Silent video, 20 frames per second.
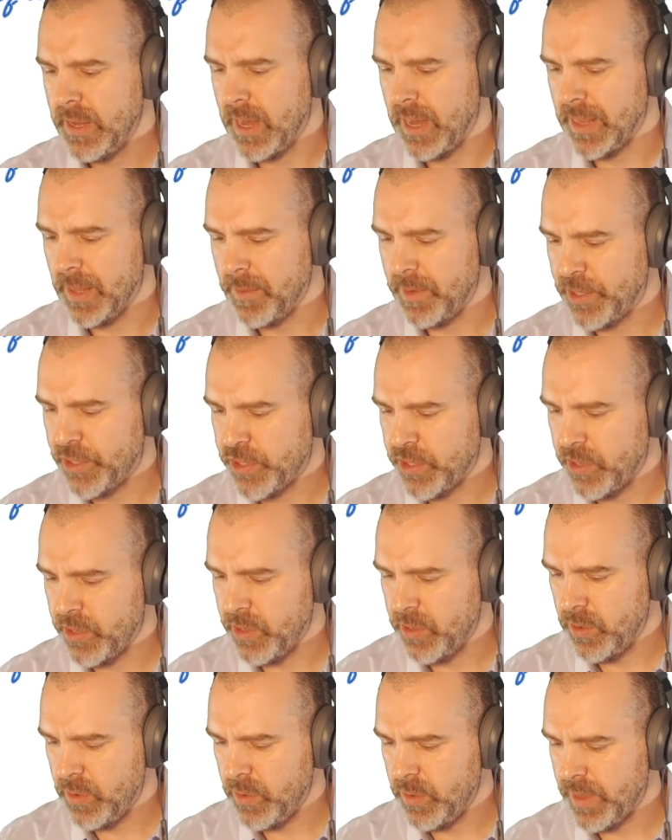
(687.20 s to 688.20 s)
Let me show
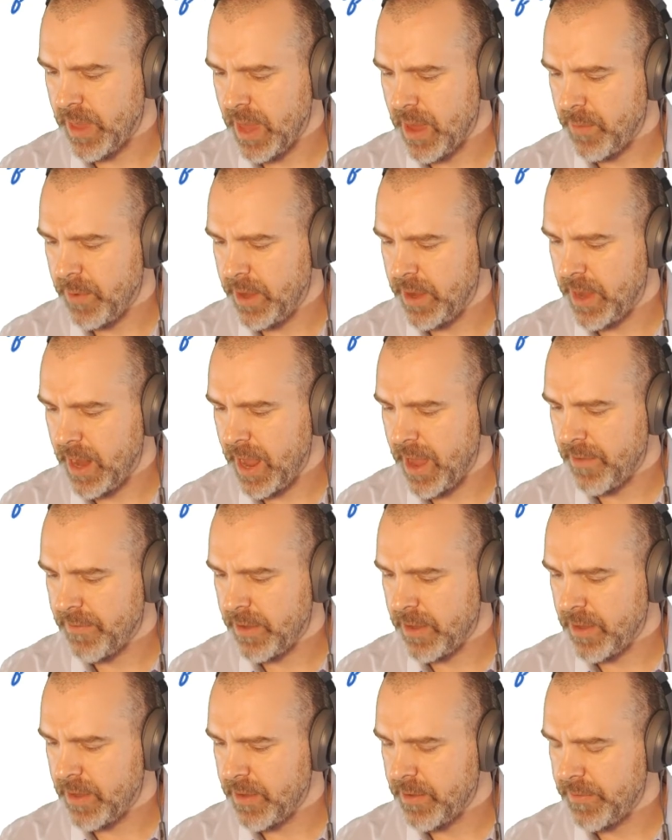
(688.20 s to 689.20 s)
you that one. I have
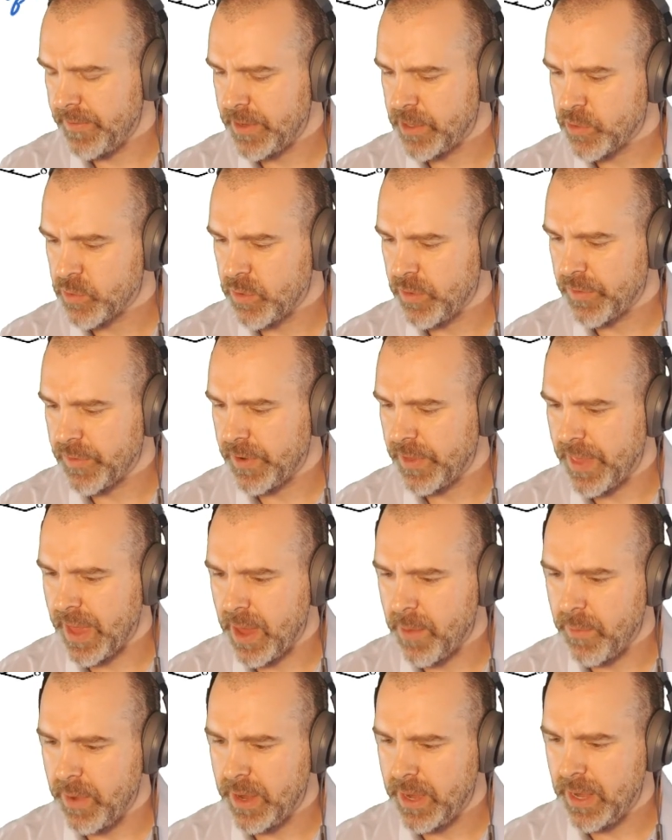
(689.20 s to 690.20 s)
a visual for
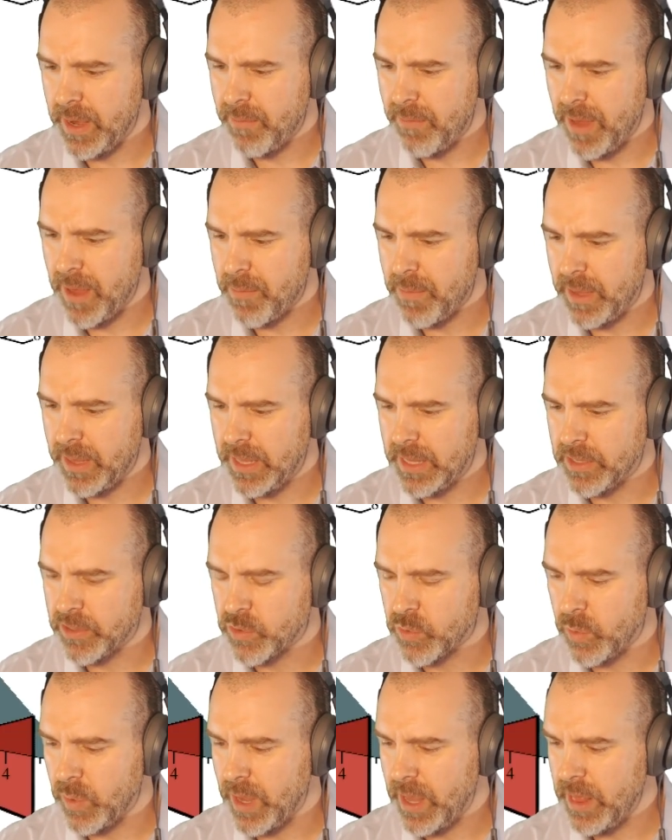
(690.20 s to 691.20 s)
that one in Maple
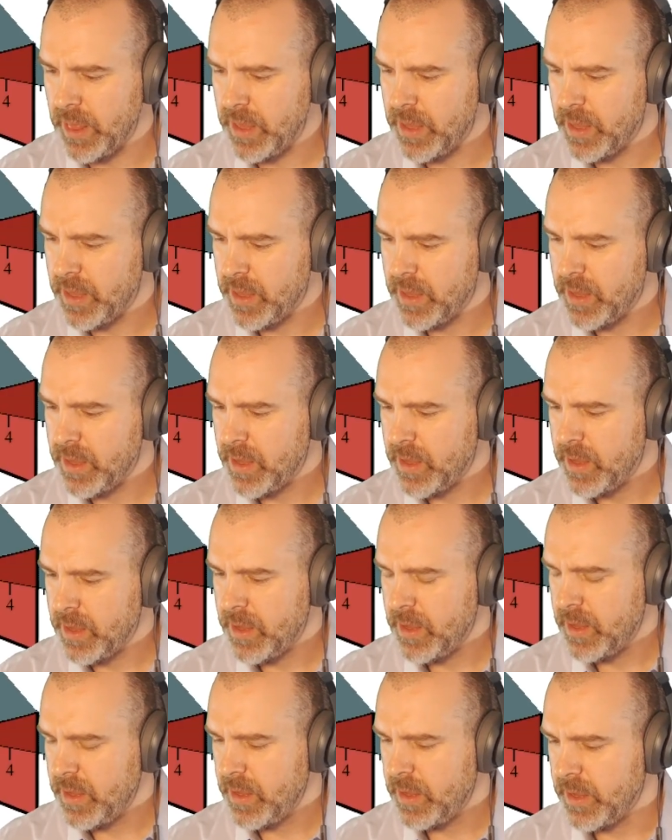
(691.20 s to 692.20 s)
as well.
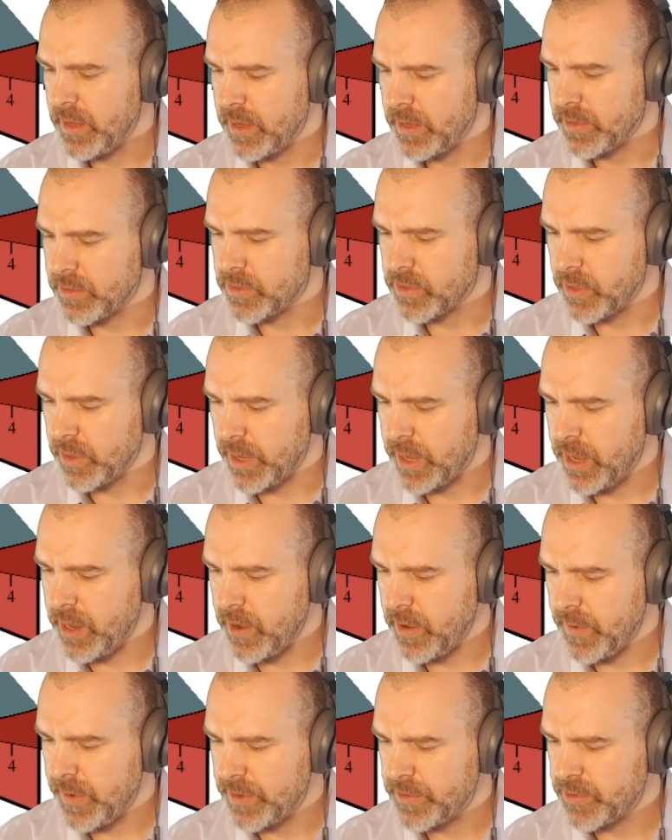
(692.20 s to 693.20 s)
And so
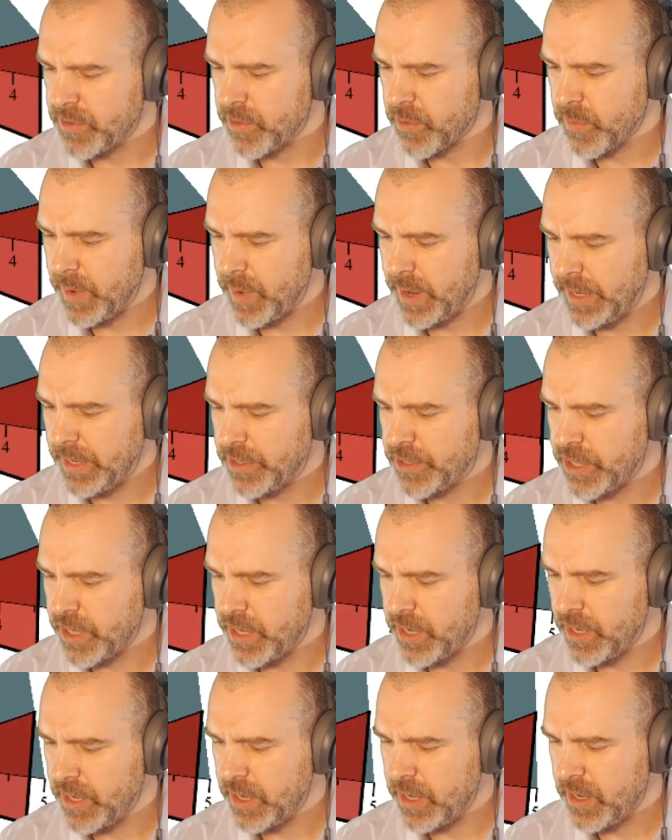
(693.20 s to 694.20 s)
here is the
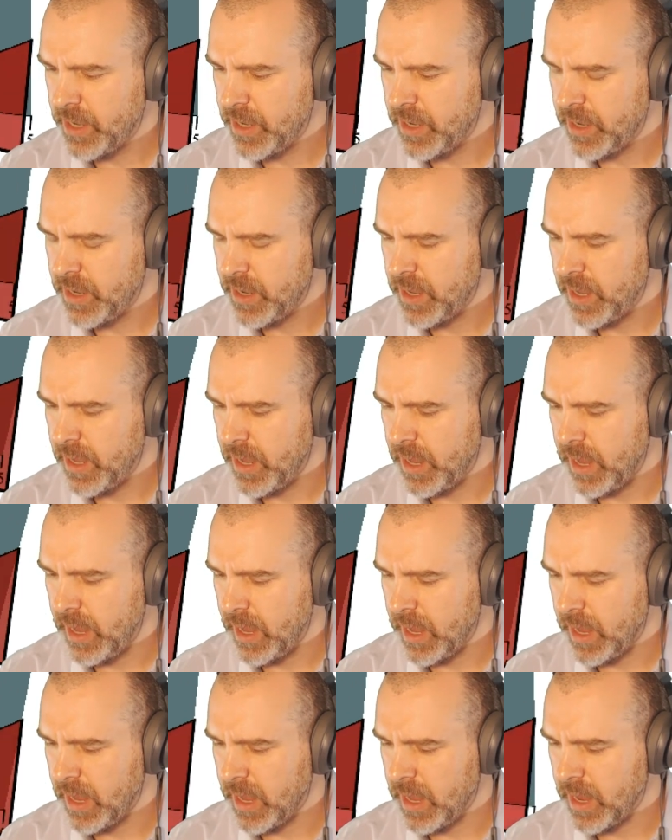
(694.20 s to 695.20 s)
region,
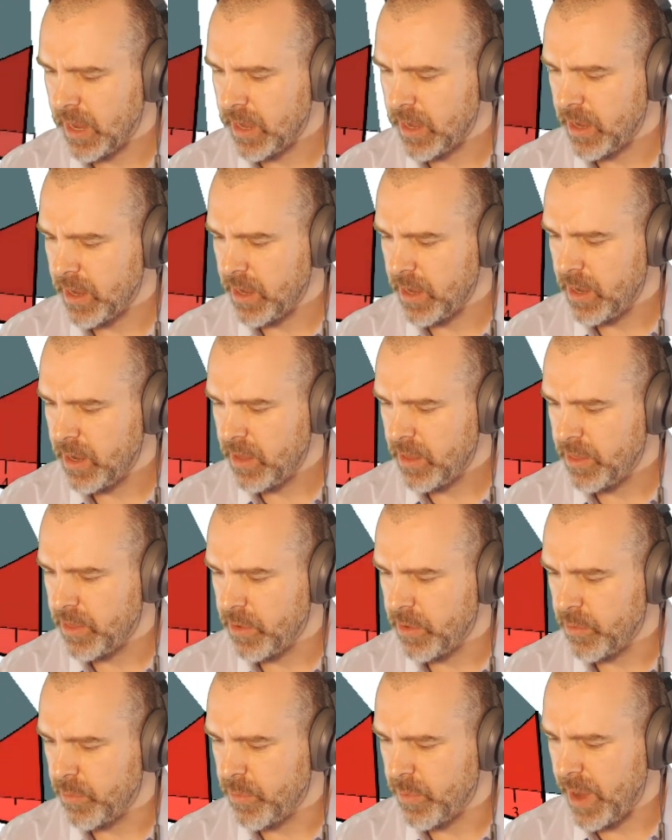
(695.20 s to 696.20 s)
and
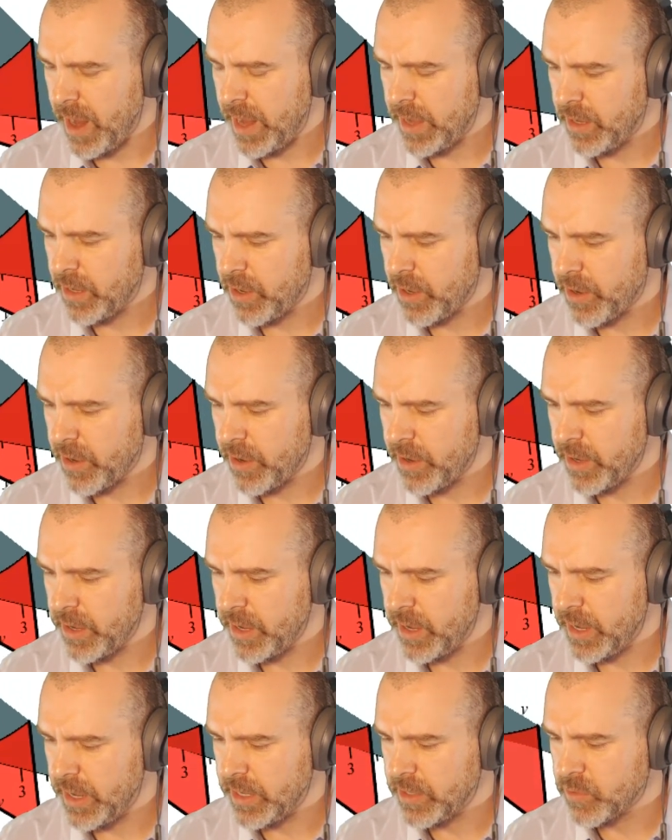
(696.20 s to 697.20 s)
the red
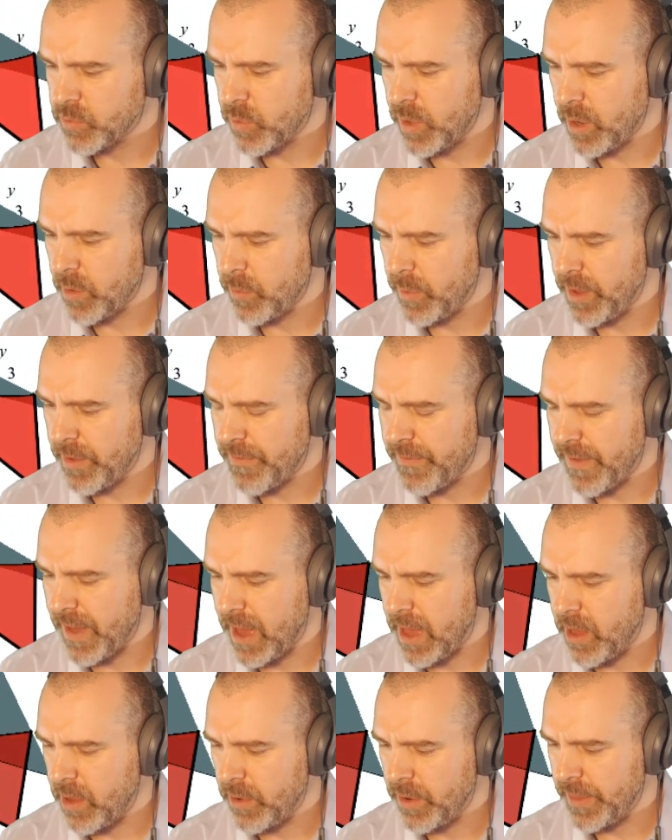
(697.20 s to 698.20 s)
curtain is what we
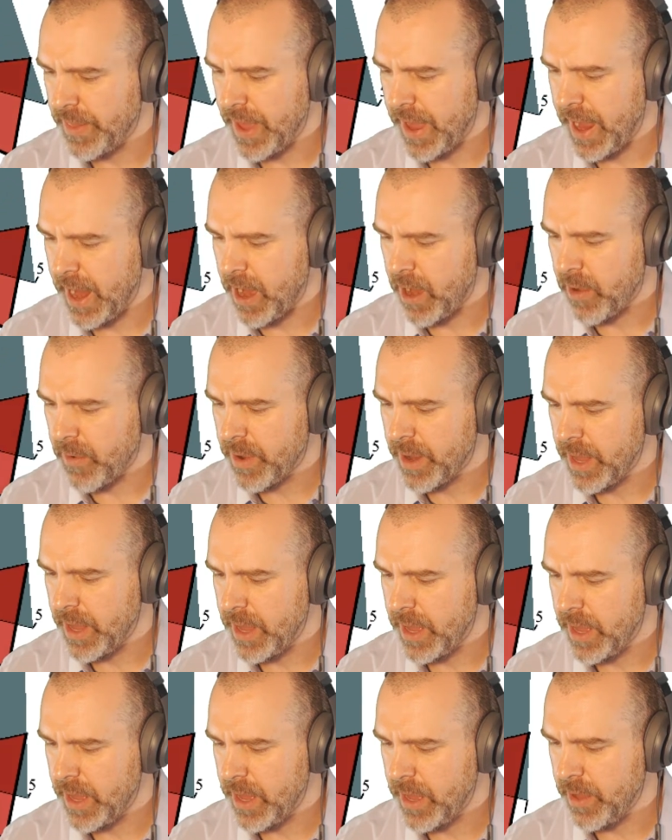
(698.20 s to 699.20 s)
found the area
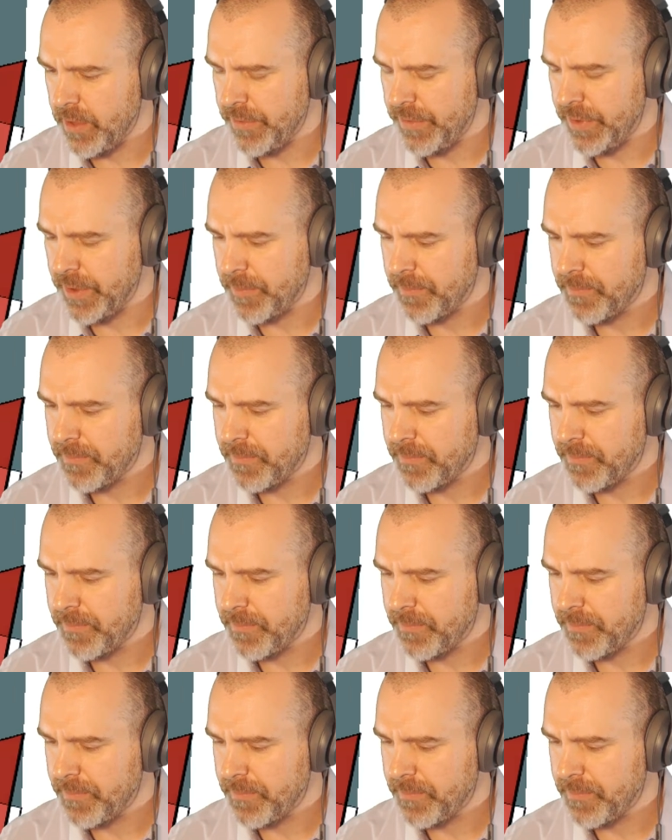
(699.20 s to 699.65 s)
of.